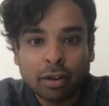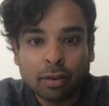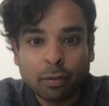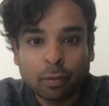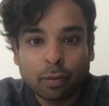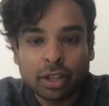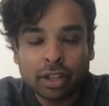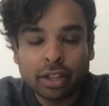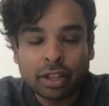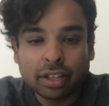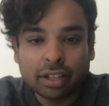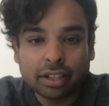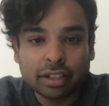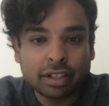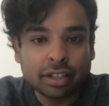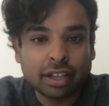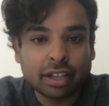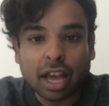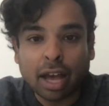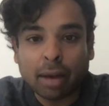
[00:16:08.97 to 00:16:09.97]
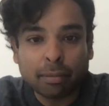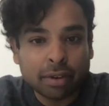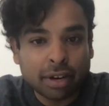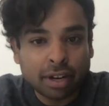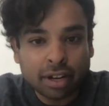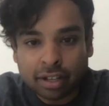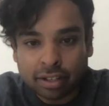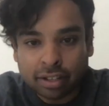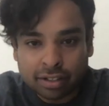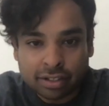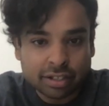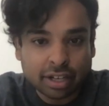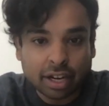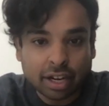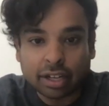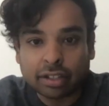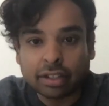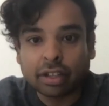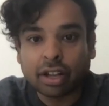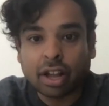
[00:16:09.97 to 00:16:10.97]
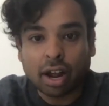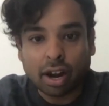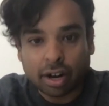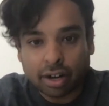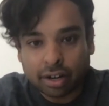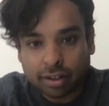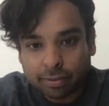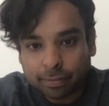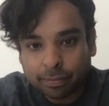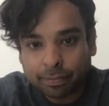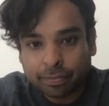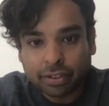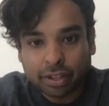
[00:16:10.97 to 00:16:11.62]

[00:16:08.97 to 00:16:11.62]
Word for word: with the camera inside the car.